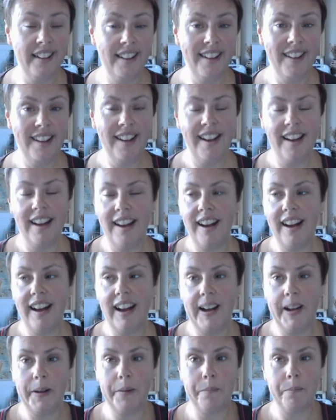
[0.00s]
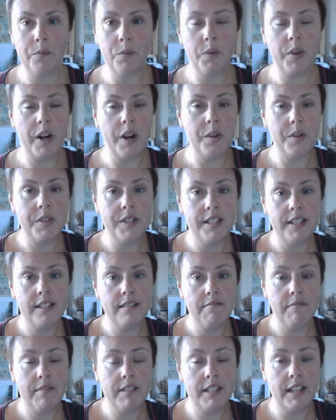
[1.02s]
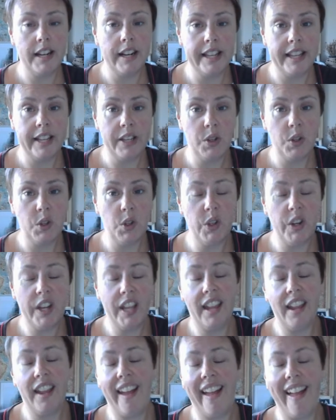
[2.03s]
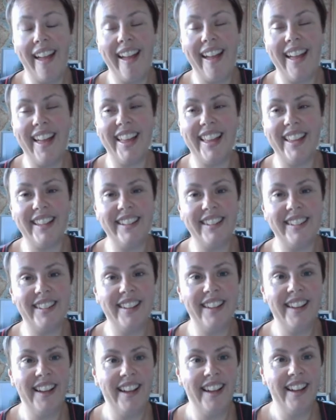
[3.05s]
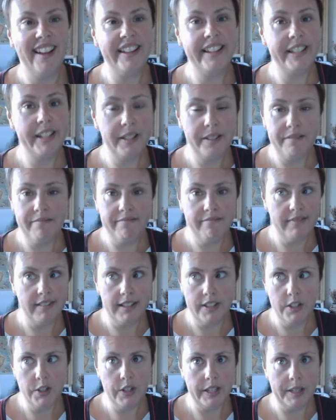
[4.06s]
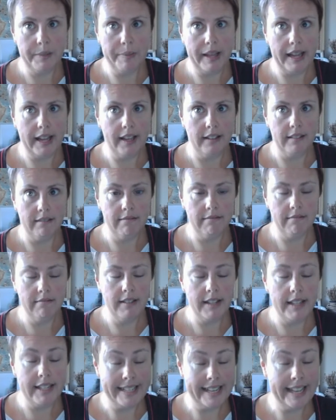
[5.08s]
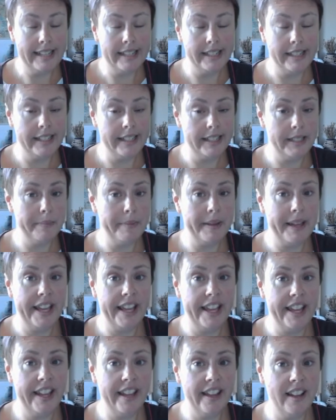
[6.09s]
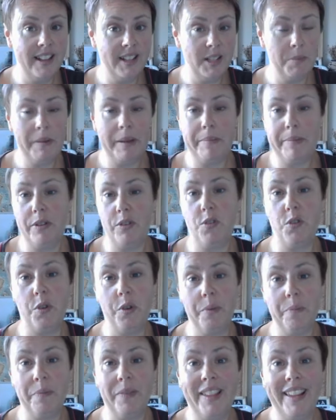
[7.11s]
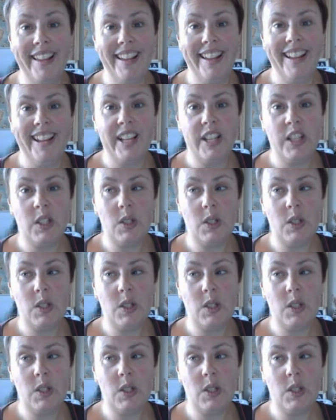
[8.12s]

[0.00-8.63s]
um, when I was studying at uni, and it had initially been intended to be a spare bedroom. So